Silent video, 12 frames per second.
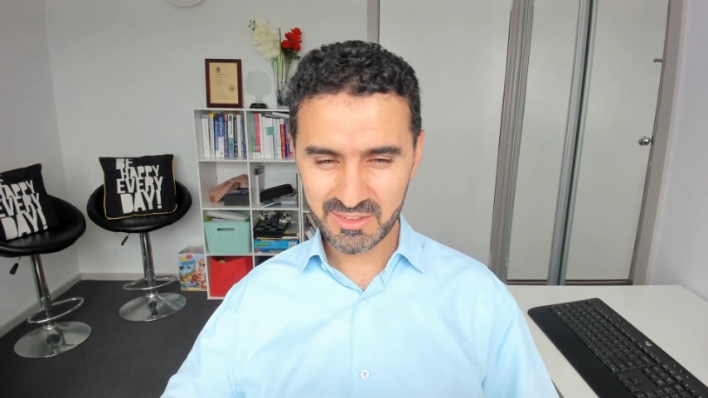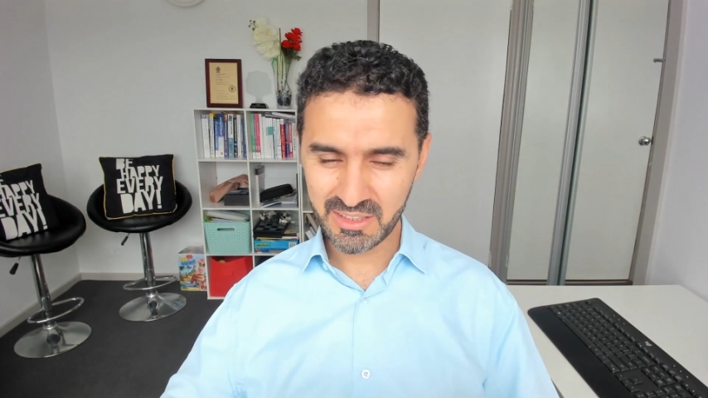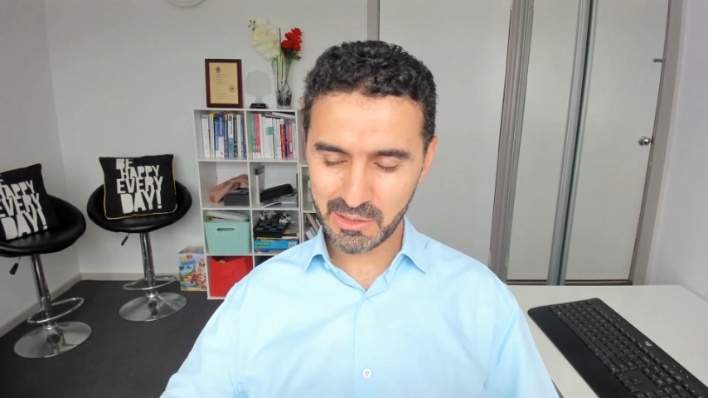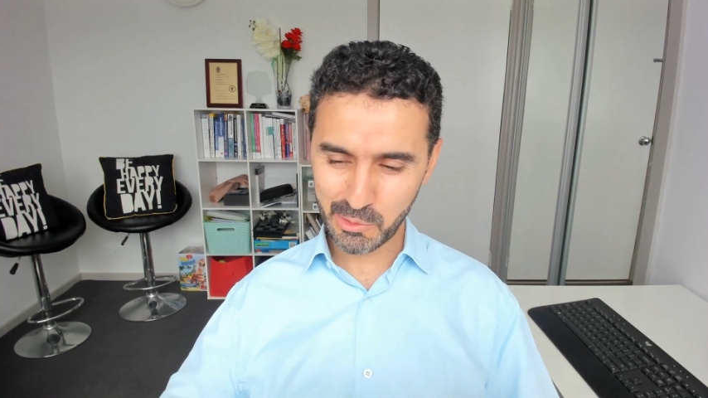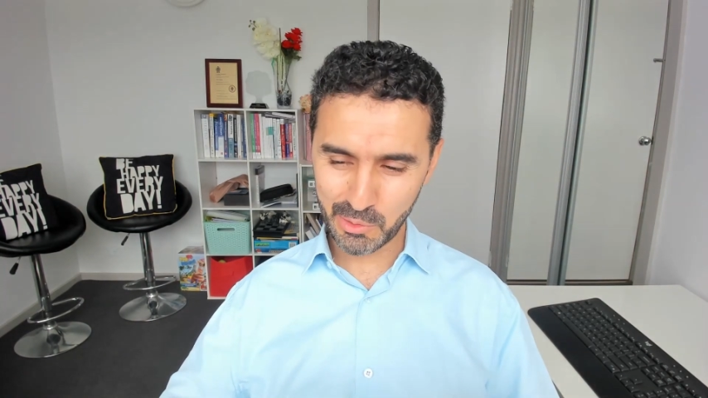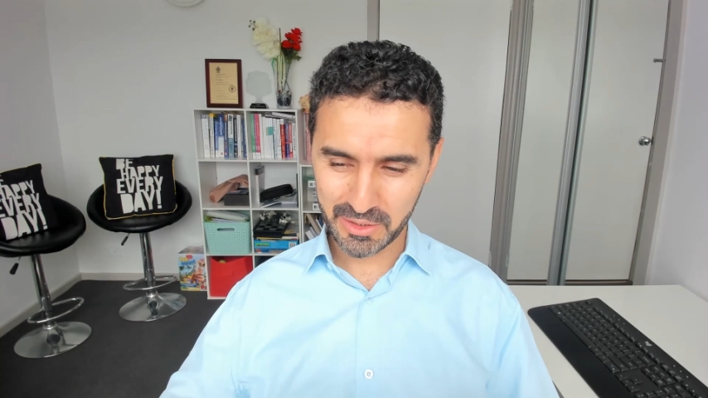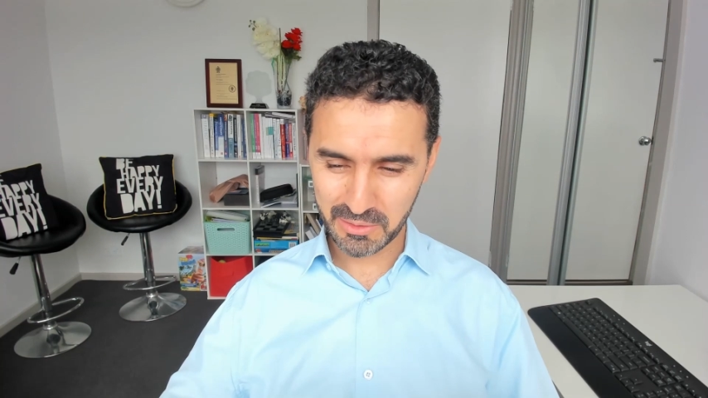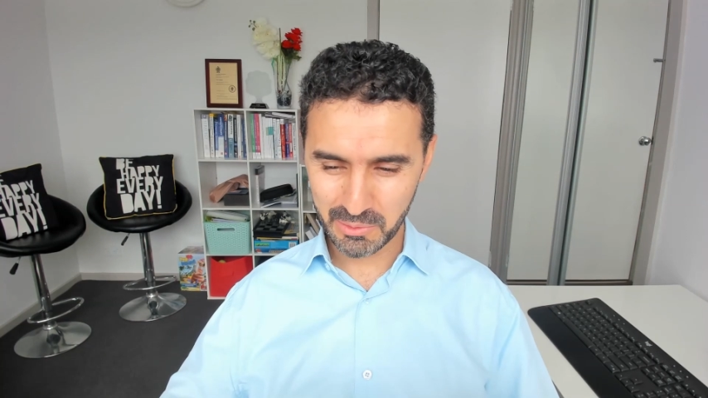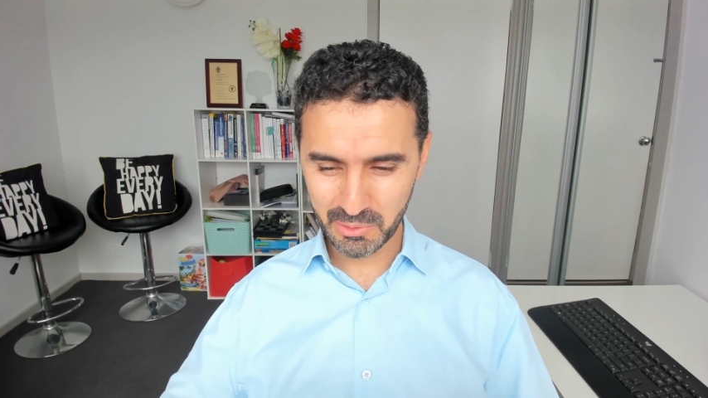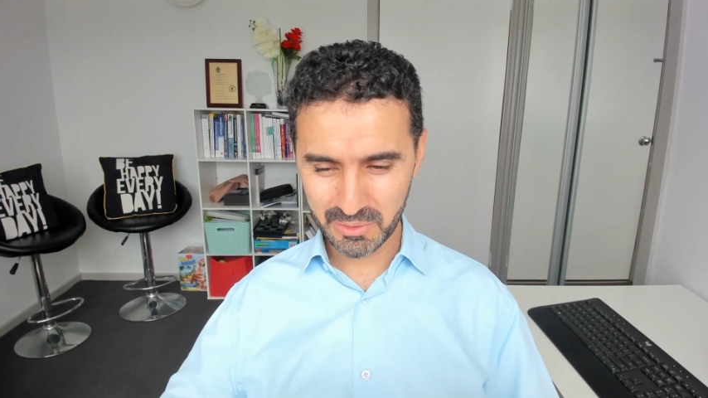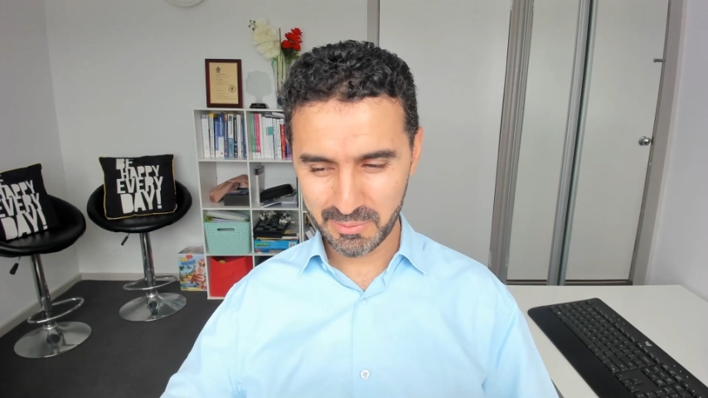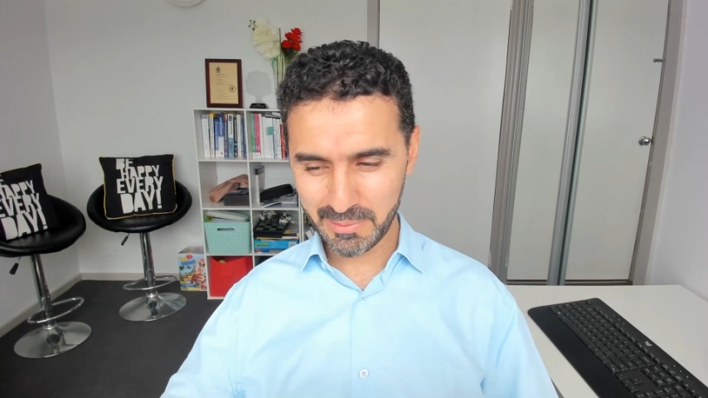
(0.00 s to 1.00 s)
securing
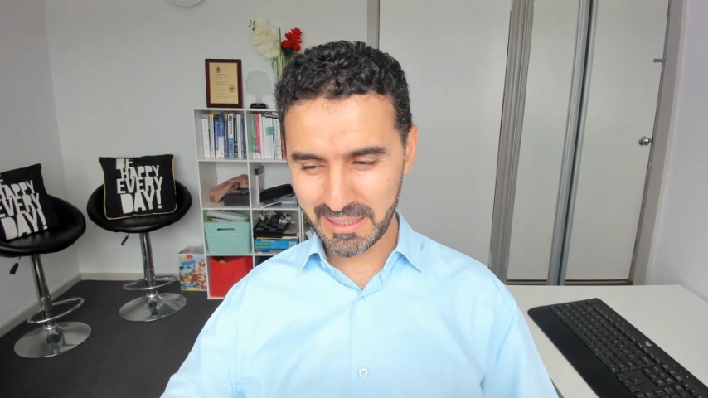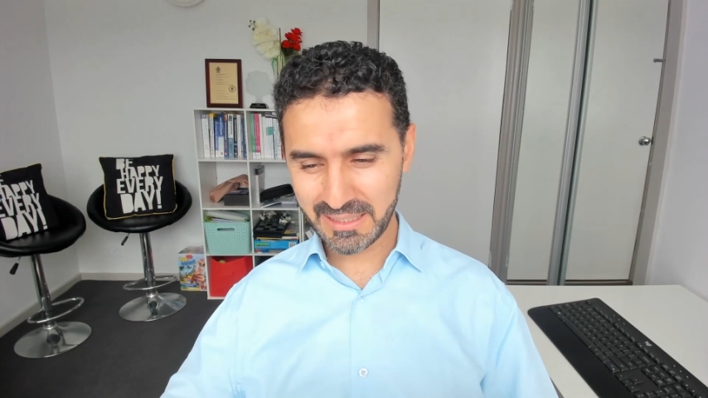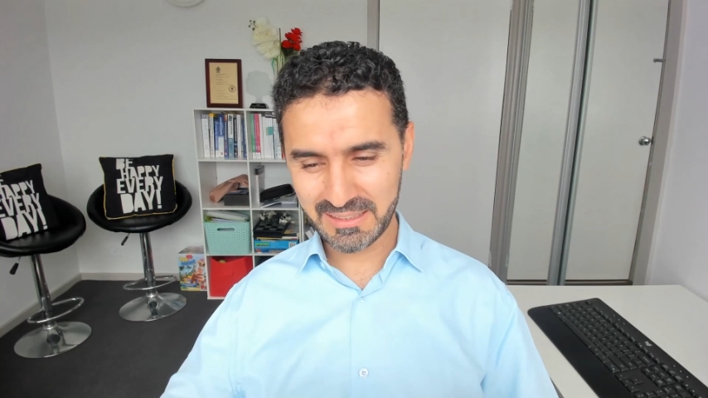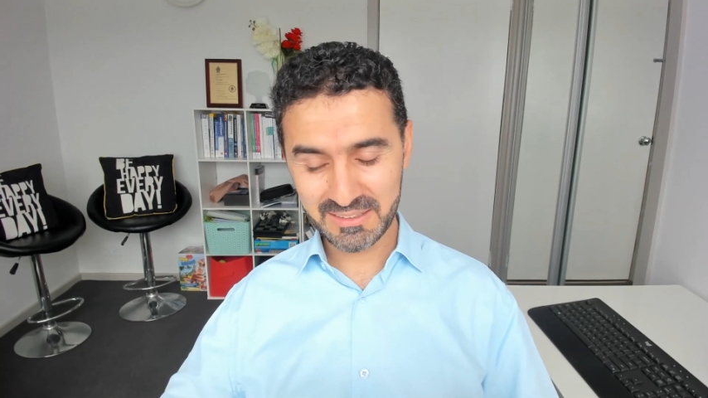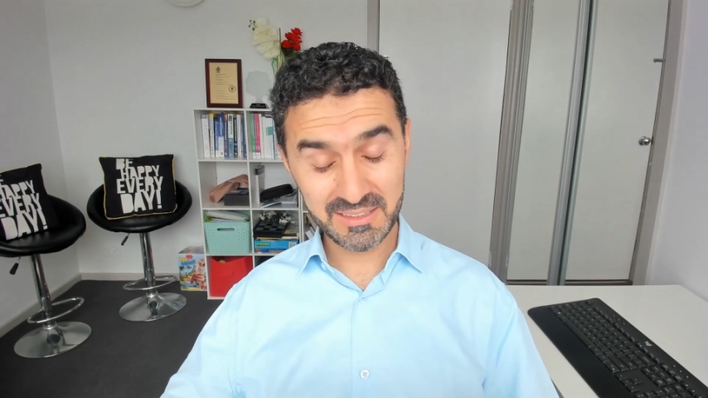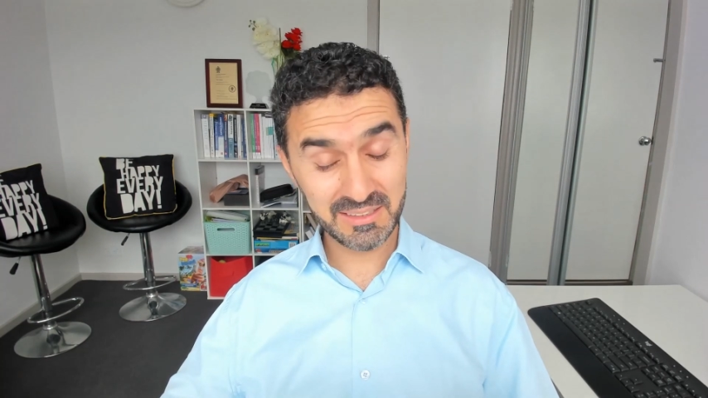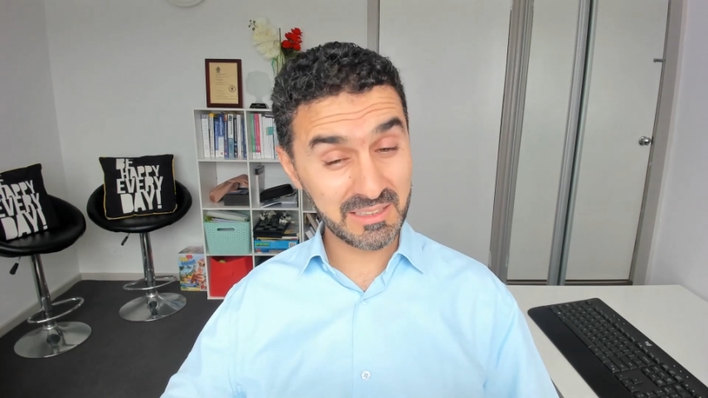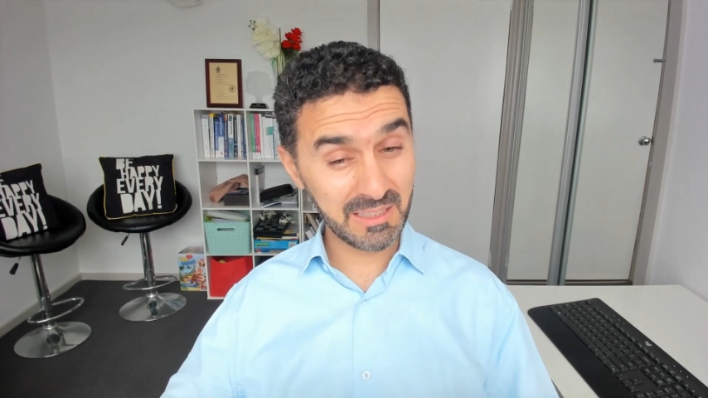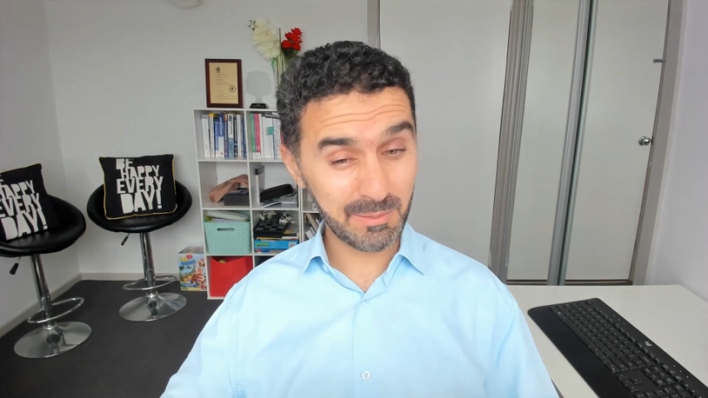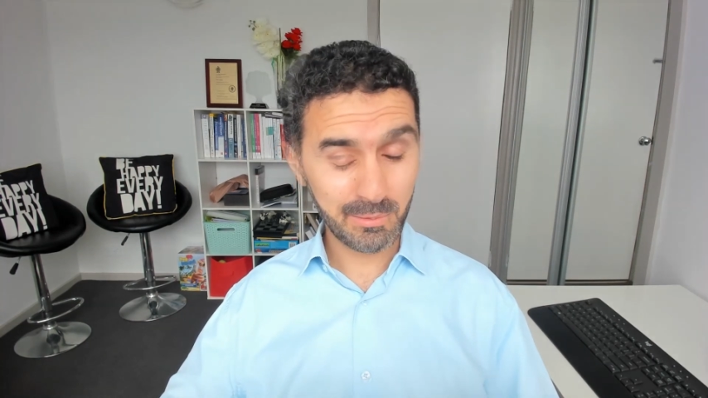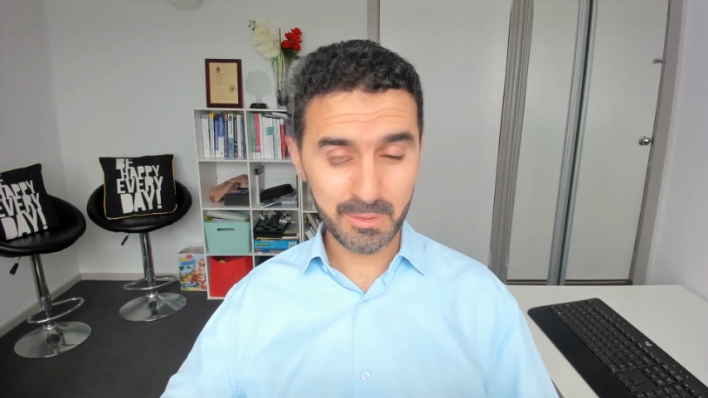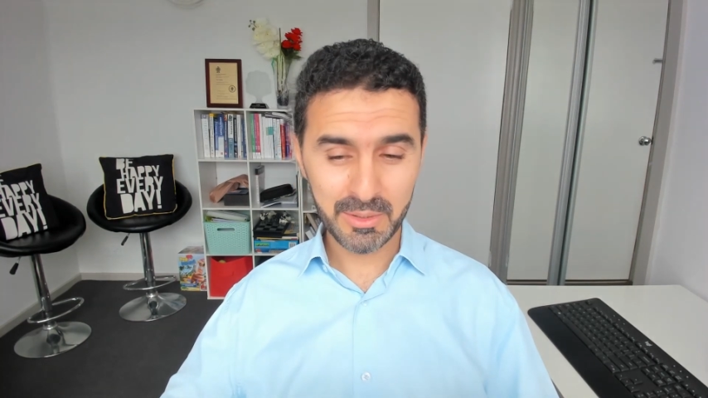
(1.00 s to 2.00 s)
all the back-end system,